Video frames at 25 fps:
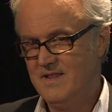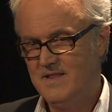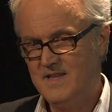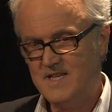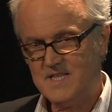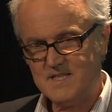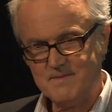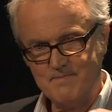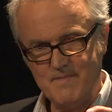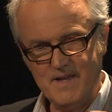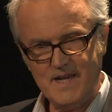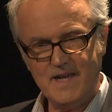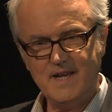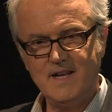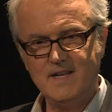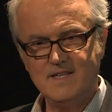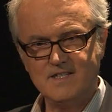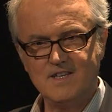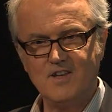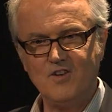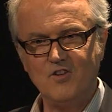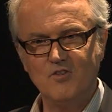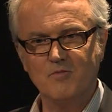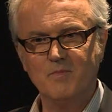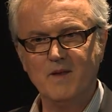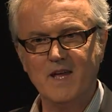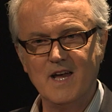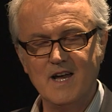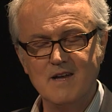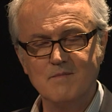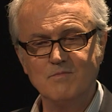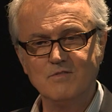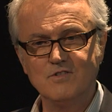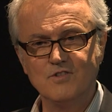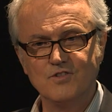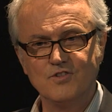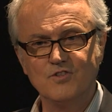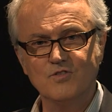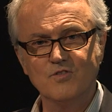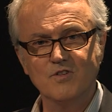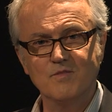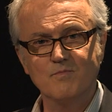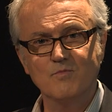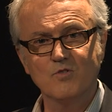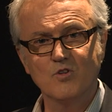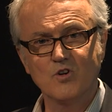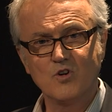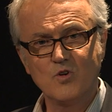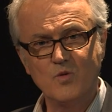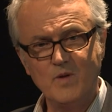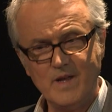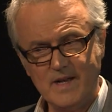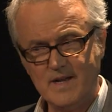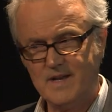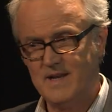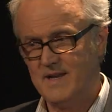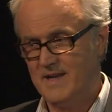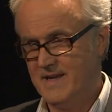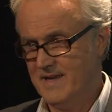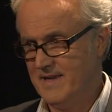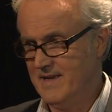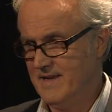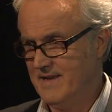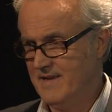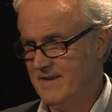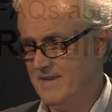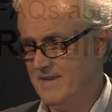This means that you'll be able to do it more quickly.